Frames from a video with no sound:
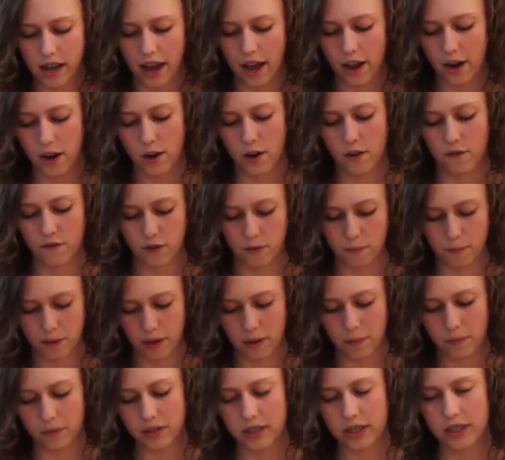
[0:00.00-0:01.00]
I don't know if you'll be
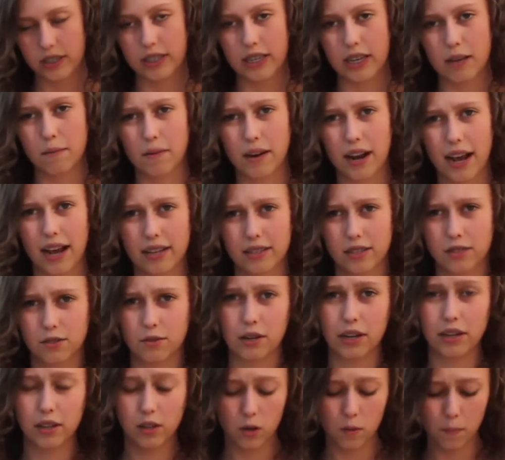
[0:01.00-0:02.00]
able to see, but it has
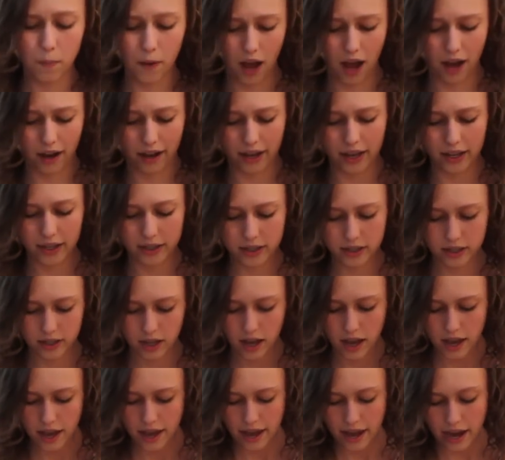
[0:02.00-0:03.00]
three little pockets.
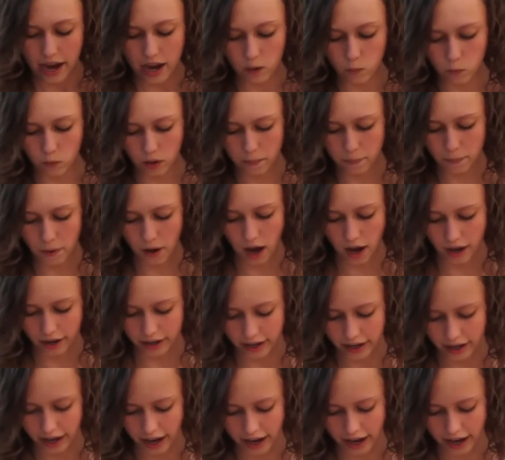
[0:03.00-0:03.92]
In one pocket